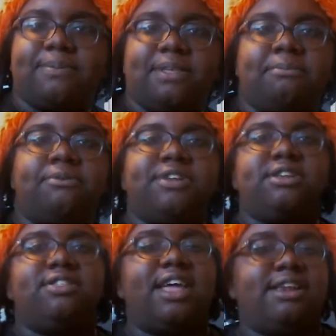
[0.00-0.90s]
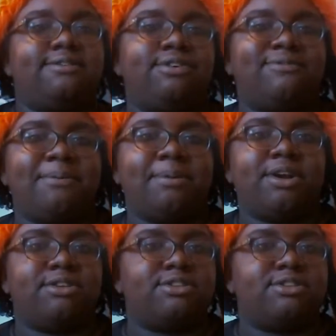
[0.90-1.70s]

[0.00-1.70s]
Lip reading: but they moved it to the end of November,